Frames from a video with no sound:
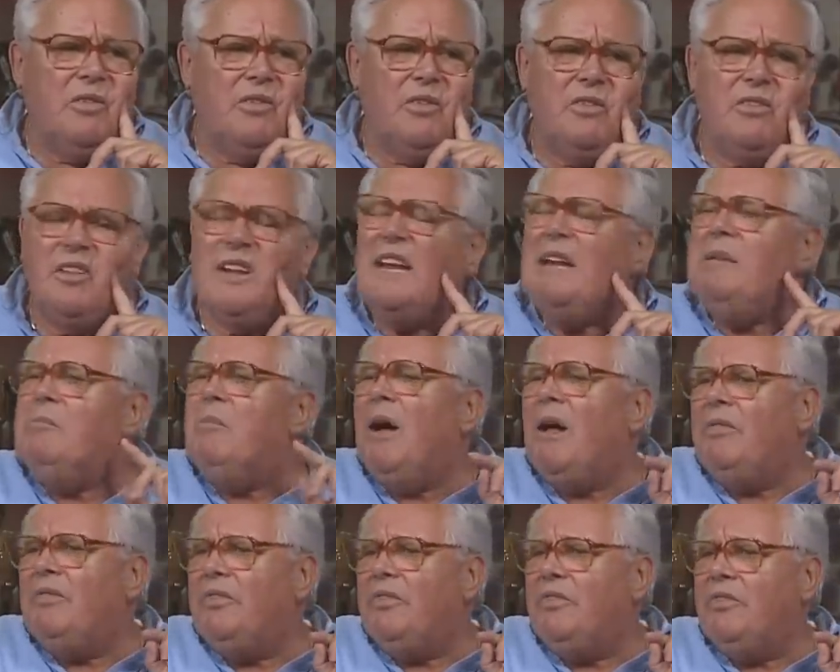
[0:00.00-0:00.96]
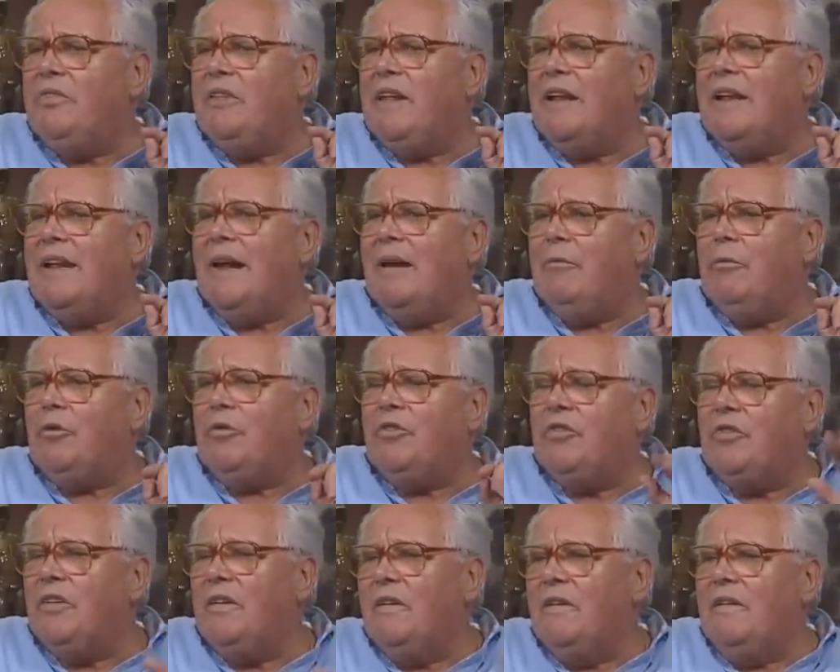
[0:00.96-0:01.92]
3 months that I
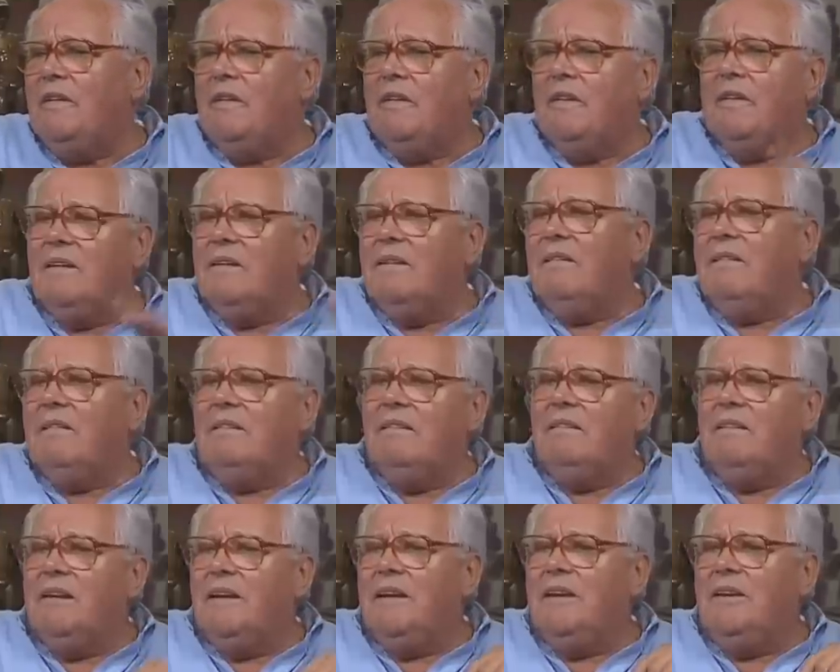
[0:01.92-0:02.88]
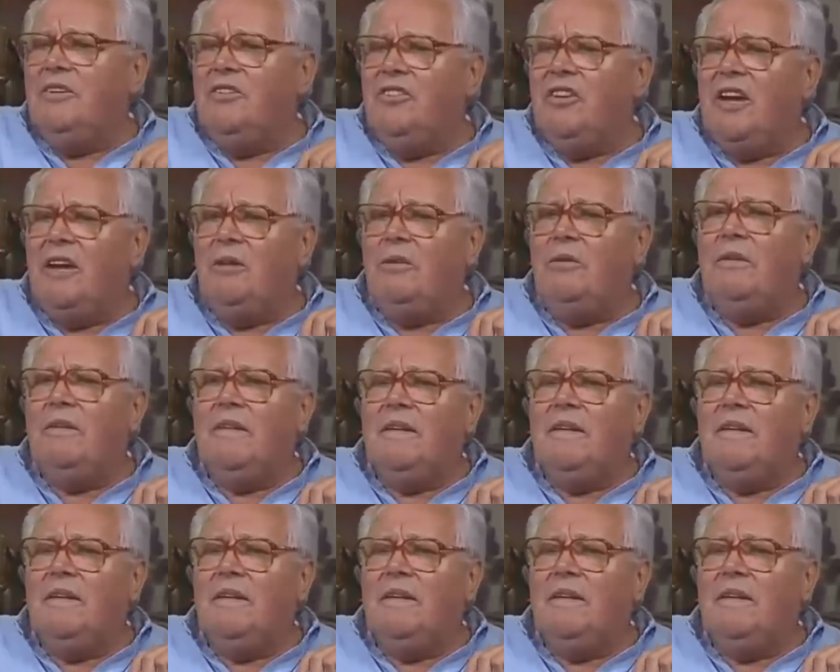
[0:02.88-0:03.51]
was in jail,